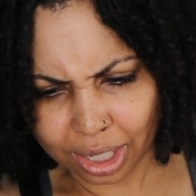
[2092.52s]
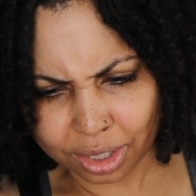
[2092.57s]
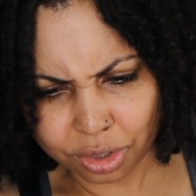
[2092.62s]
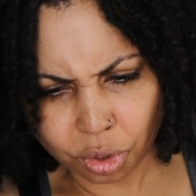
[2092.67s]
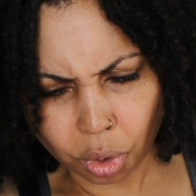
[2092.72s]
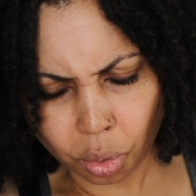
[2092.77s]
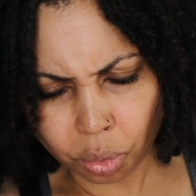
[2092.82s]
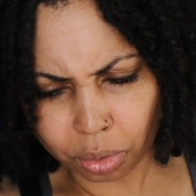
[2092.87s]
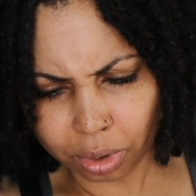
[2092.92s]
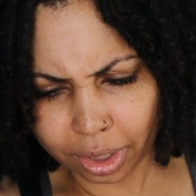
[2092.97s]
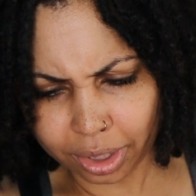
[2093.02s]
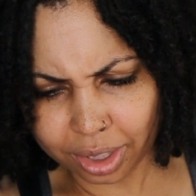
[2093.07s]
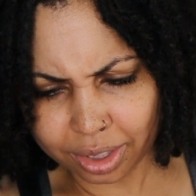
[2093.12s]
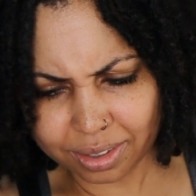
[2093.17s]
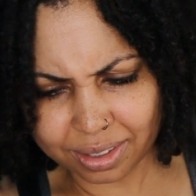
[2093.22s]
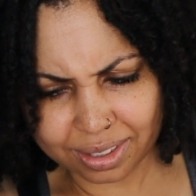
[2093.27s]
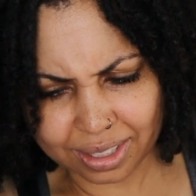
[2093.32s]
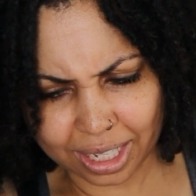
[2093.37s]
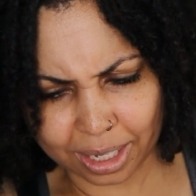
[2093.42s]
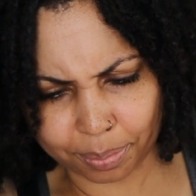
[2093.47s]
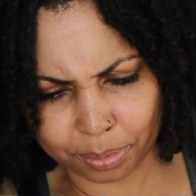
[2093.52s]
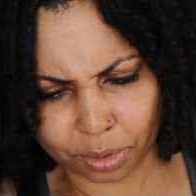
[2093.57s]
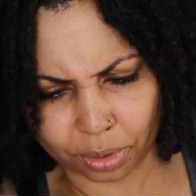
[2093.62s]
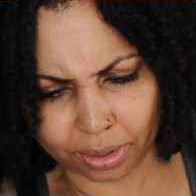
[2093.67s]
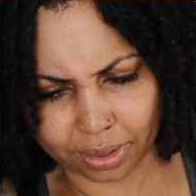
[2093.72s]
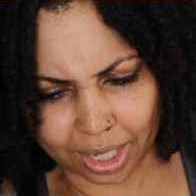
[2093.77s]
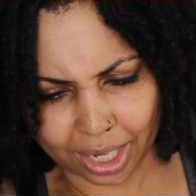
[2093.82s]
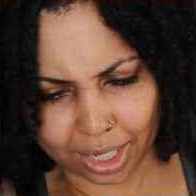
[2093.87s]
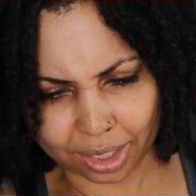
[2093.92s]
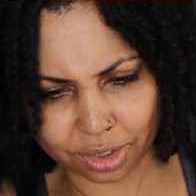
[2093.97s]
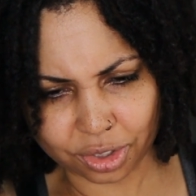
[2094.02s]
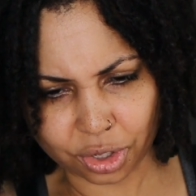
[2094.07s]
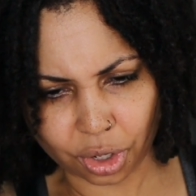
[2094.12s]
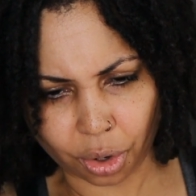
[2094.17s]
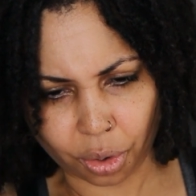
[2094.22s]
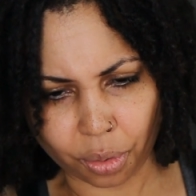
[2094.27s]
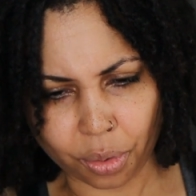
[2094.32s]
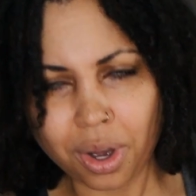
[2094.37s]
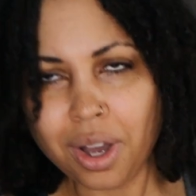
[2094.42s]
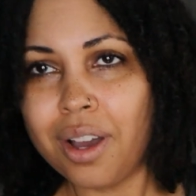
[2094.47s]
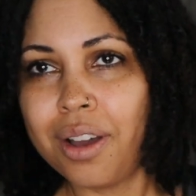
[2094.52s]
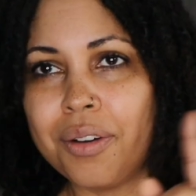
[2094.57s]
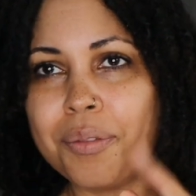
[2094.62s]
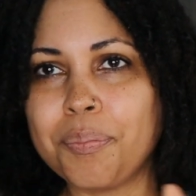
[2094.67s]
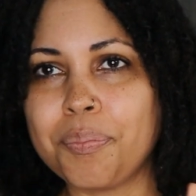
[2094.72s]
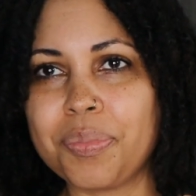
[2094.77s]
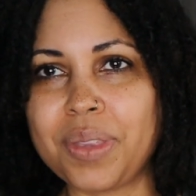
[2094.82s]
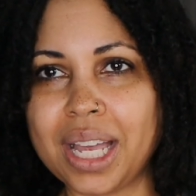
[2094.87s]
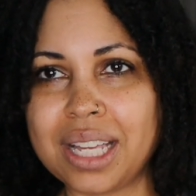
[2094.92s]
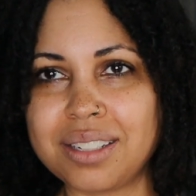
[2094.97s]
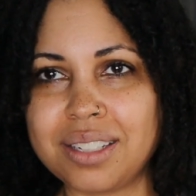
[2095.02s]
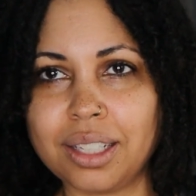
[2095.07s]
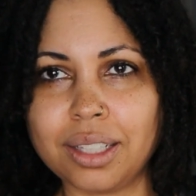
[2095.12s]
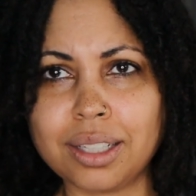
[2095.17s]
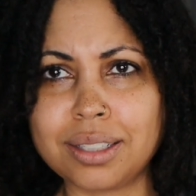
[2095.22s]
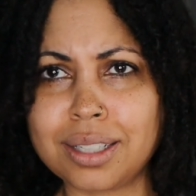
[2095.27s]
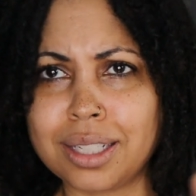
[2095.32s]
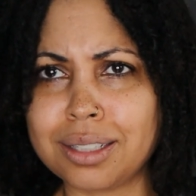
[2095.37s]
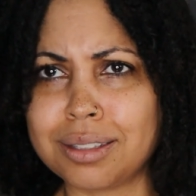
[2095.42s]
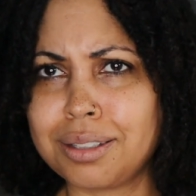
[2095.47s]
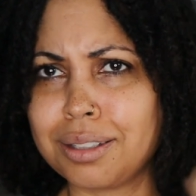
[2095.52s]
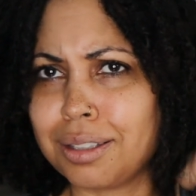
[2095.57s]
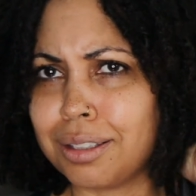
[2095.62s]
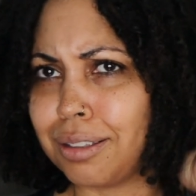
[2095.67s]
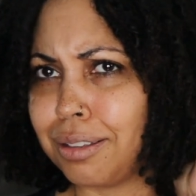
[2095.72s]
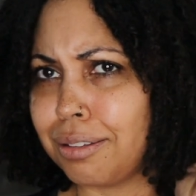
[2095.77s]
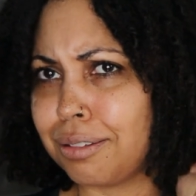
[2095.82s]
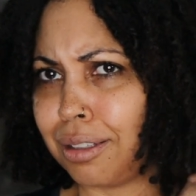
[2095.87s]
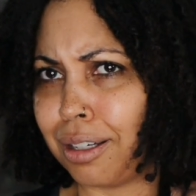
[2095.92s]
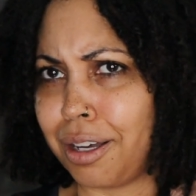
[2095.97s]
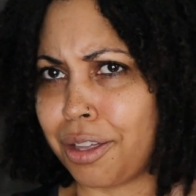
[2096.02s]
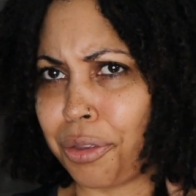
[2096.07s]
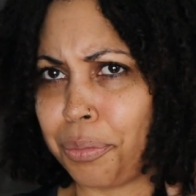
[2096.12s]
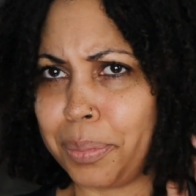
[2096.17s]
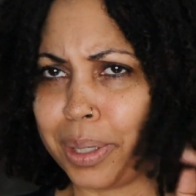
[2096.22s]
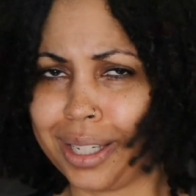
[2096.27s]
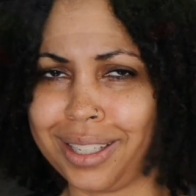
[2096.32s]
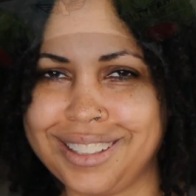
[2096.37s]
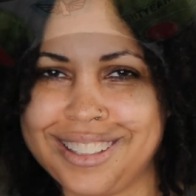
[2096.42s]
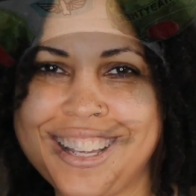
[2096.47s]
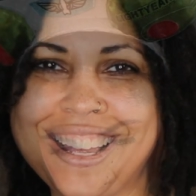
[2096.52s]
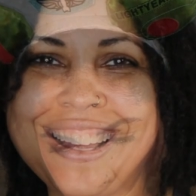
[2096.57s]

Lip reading: totally skipped on that. So that's it. Let's get to the other me.